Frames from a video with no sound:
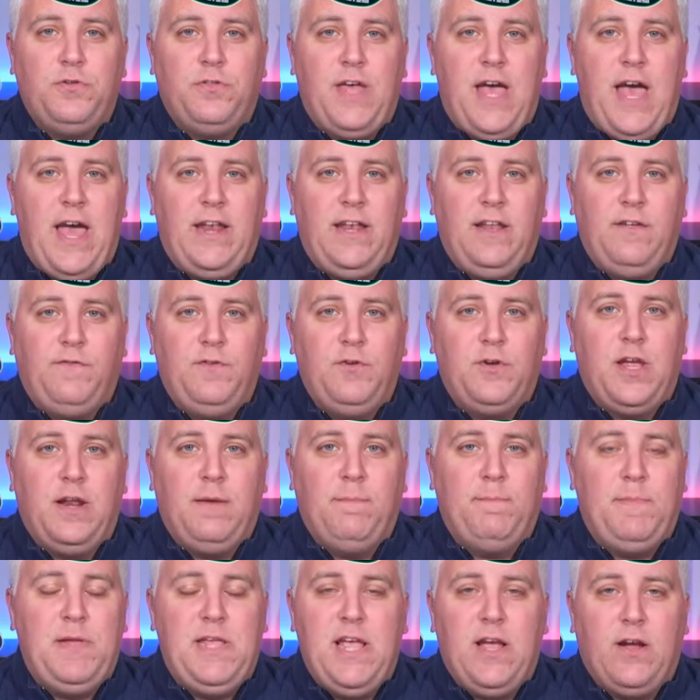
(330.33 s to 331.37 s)
that if you can
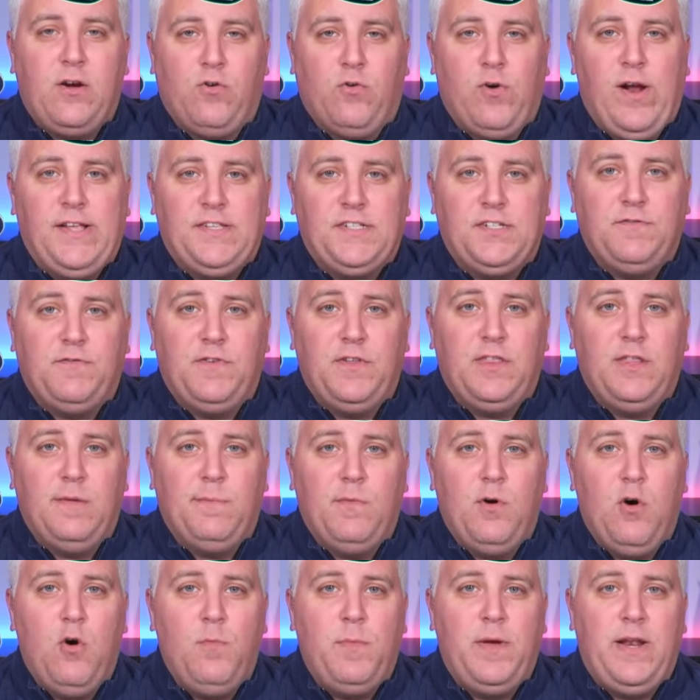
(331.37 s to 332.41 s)
be aggressive in the
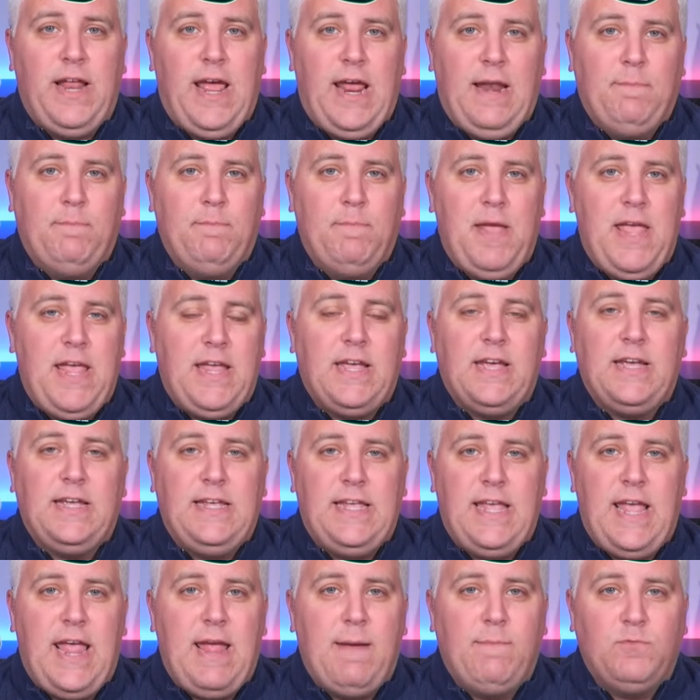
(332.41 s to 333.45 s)
moment and make a
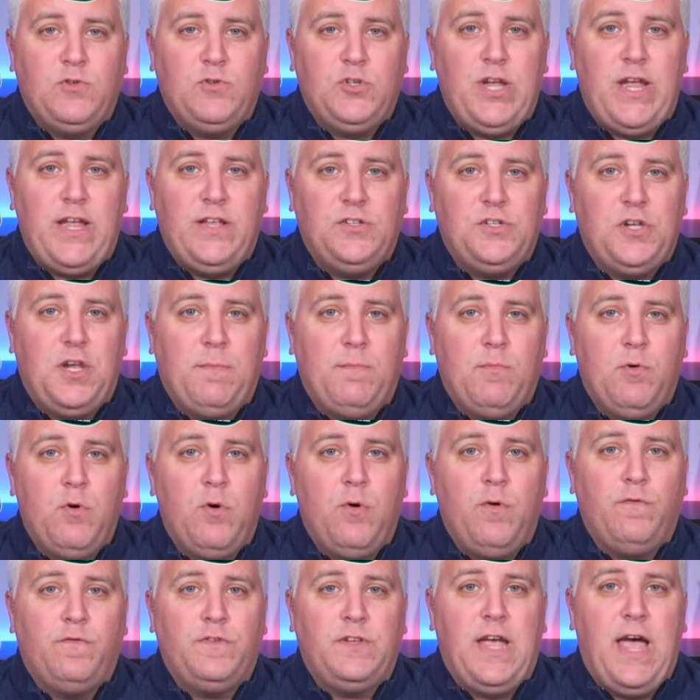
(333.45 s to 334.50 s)
game-changing
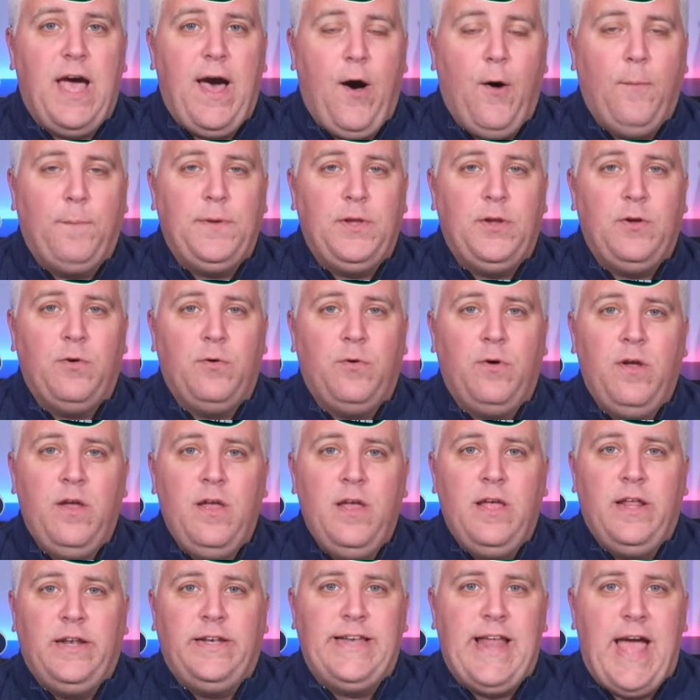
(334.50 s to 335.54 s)
move to help you
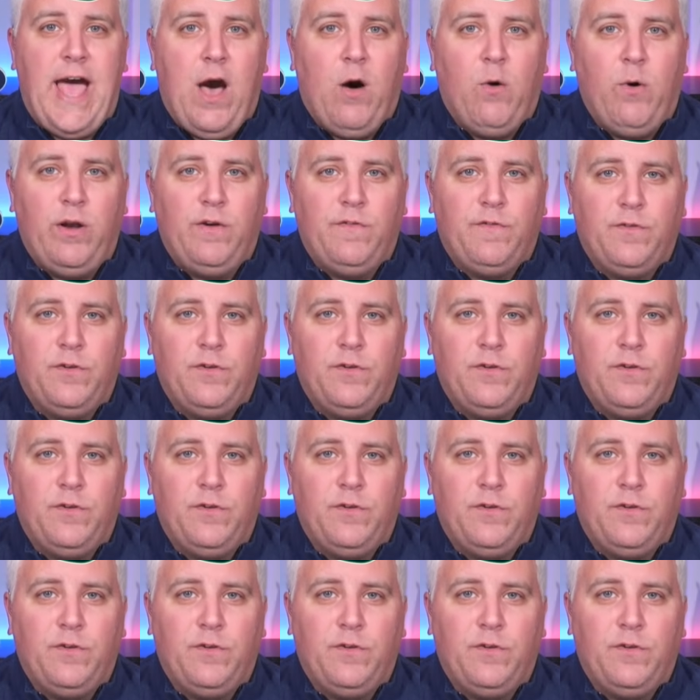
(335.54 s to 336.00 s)
now and for the